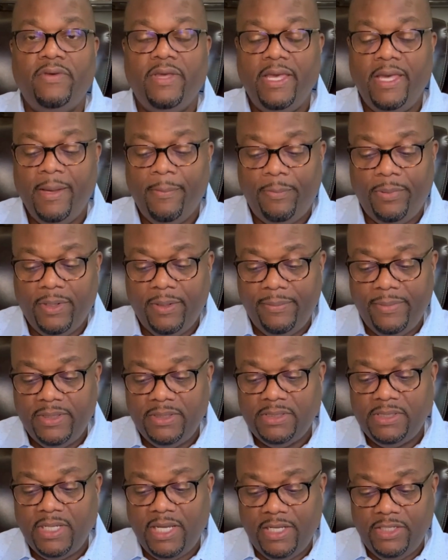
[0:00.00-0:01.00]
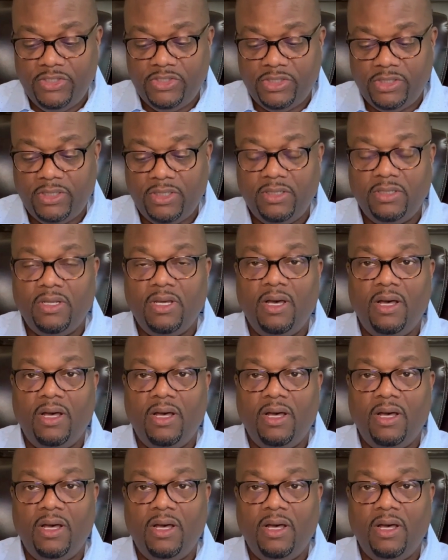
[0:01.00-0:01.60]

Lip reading: implementation